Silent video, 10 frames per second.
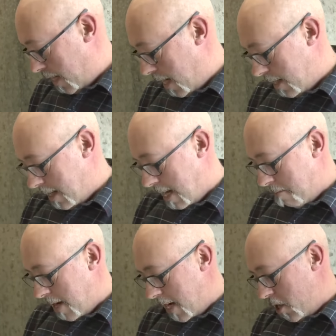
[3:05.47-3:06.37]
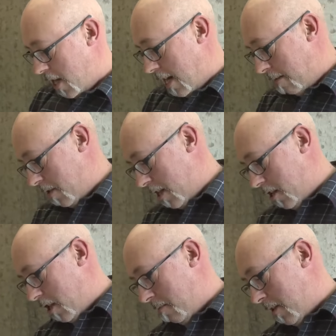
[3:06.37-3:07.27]
It is not my job to
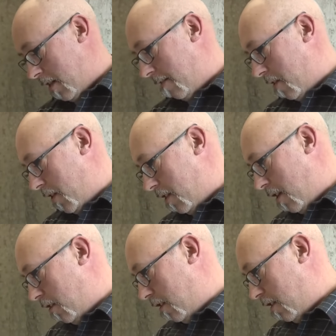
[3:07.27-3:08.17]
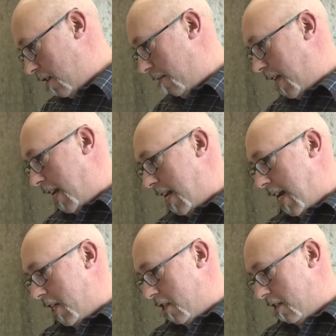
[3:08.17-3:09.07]
determine if the results of the
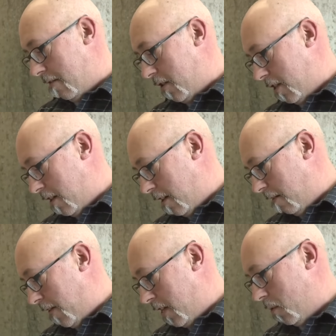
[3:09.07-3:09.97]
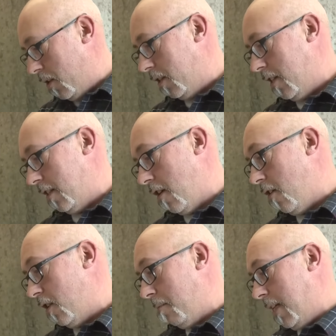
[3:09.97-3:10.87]
inactions of certain individuals is
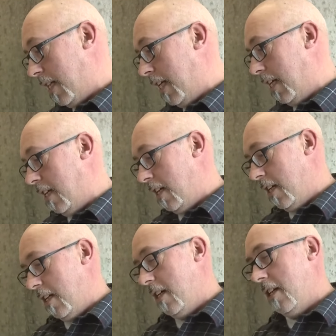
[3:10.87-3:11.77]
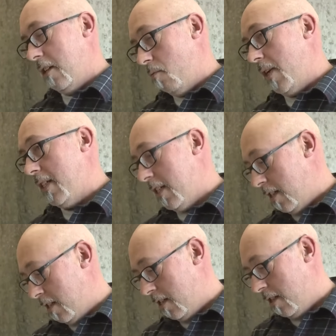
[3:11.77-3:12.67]
ultimately the
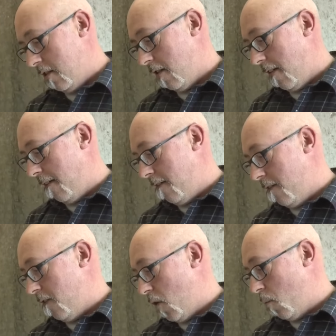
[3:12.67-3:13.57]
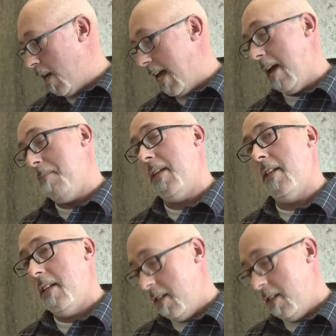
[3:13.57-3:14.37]
reason for what happened.